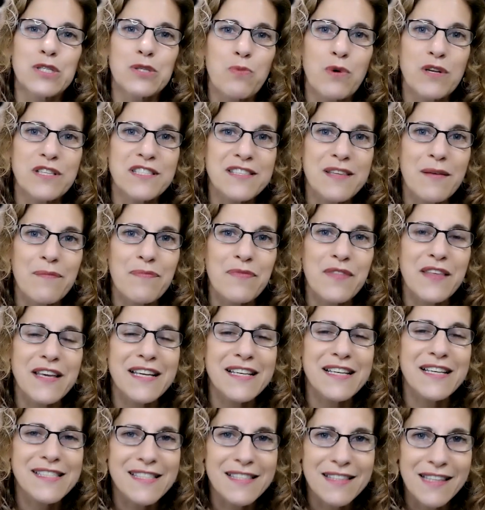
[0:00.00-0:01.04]
When something
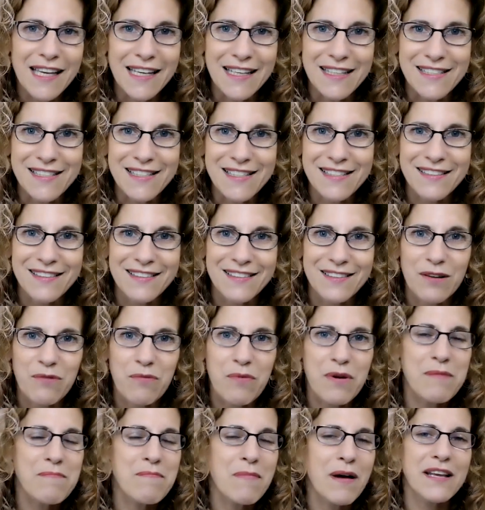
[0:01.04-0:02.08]
is late,
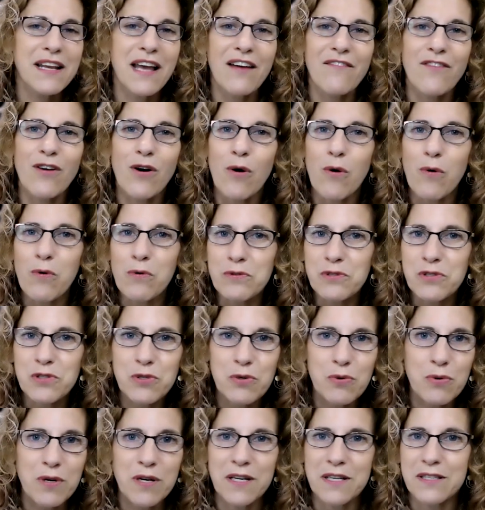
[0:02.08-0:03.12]
we might have a whole
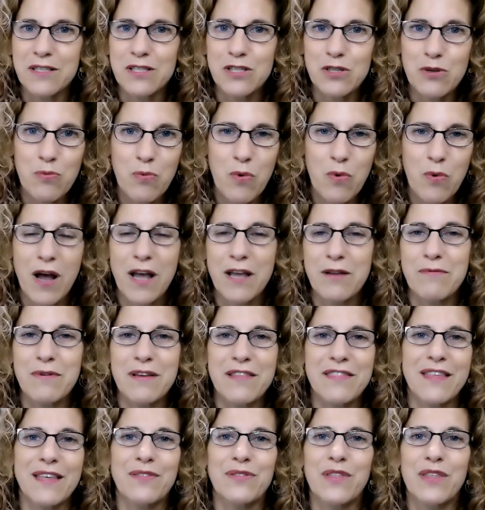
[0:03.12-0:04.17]
story as to why we
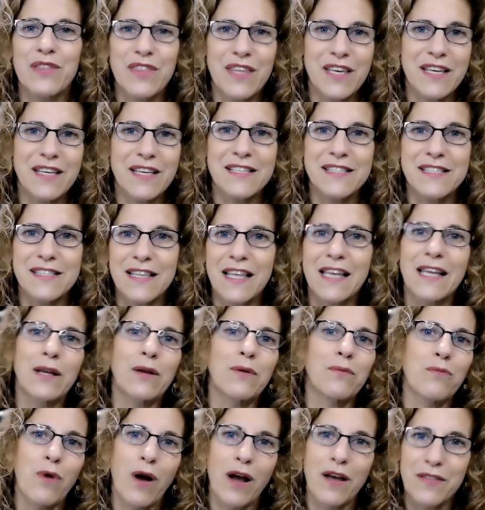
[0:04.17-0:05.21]
think the thing is late,
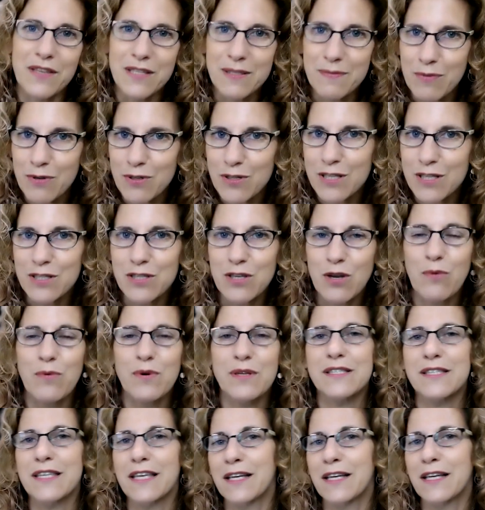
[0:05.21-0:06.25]
why this person's
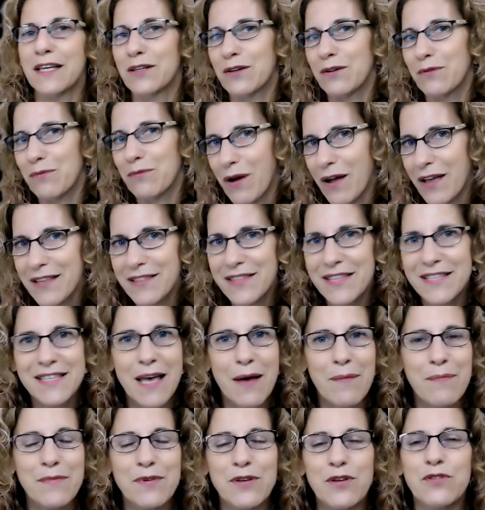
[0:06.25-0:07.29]
always late, or why this
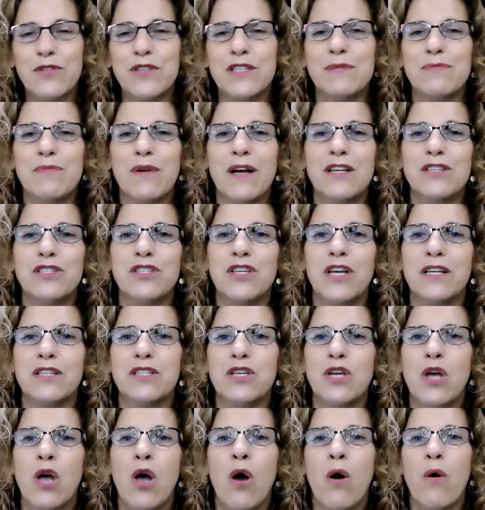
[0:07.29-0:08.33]
happened on this
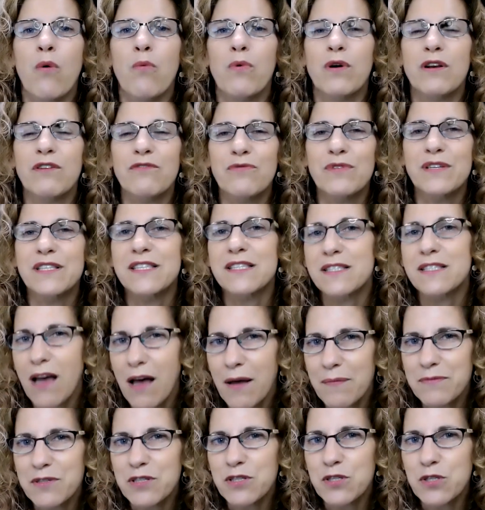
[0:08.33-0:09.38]
project. What if we
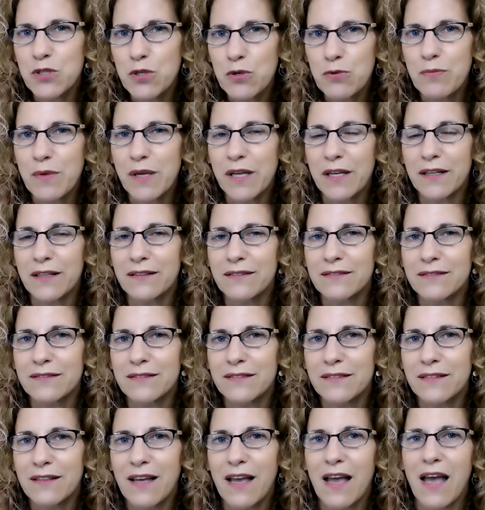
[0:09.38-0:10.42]
stopped assuming
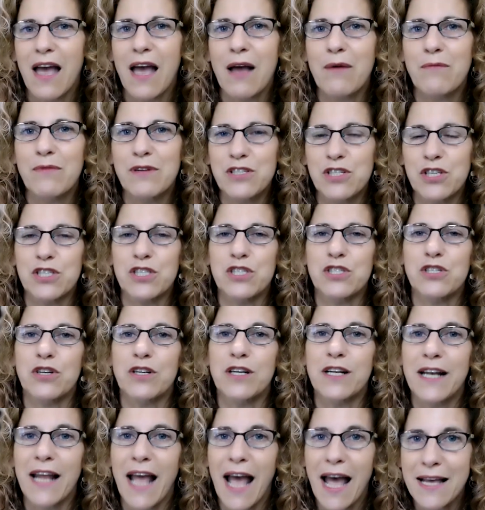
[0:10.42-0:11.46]
and we just
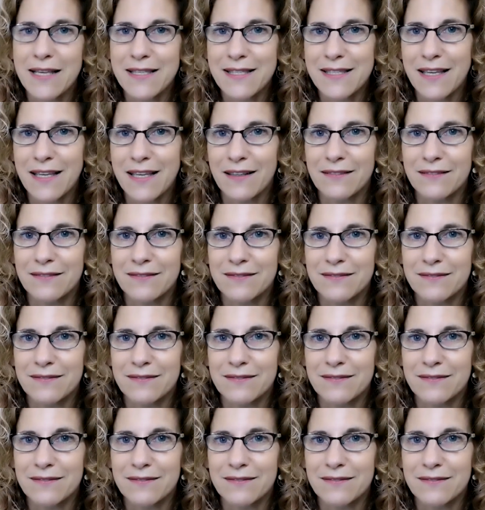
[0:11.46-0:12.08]
started asking?